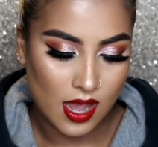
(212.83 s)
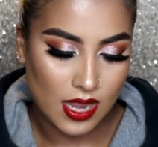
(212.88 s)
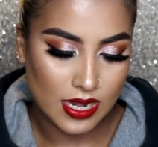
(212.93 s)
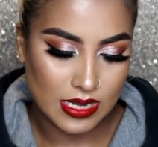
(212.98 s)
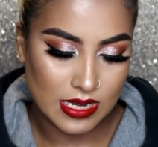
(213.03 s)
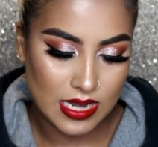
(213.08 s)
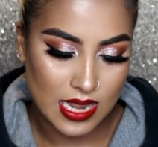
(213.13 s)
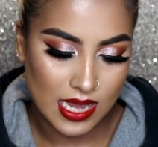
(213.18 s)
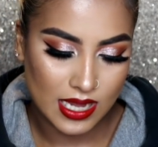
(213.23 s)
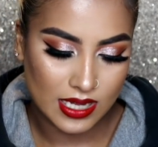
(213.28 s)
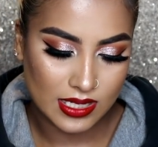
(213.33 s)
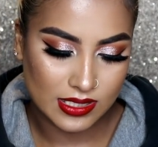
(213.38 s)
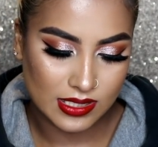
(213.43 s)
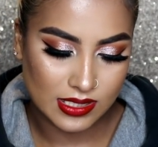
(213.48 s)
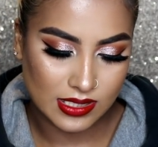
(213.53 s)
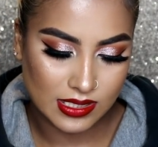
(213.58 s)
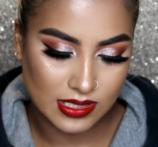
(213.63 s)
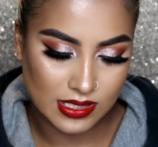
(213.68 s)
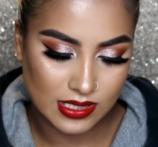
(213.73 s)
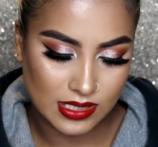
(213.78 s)

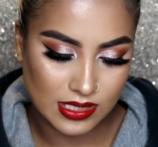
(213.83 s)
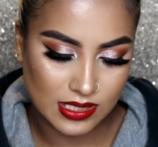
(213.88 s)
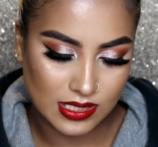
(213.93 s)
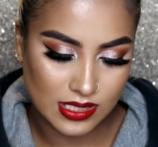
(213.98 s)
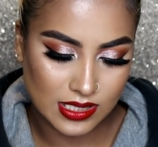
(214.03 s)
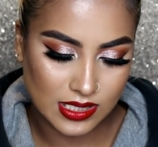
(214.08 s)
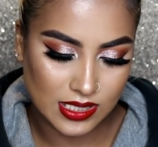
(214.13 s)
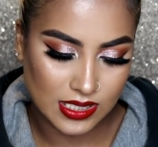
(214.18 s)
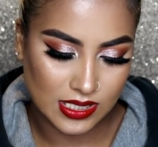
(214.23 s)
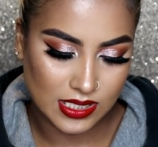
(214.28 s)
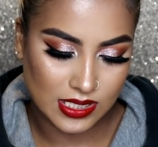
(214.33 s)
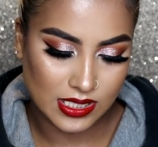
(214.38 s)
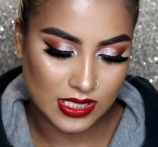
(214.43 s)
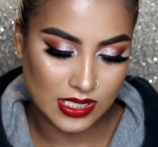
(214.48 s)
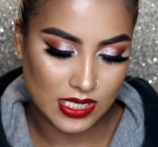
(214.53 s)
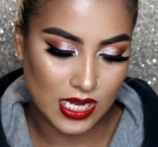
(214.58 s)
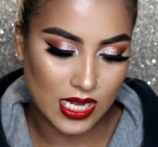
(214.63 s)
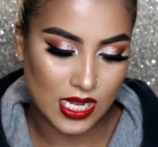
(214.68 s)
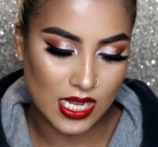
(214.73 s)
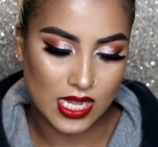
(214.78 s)
Next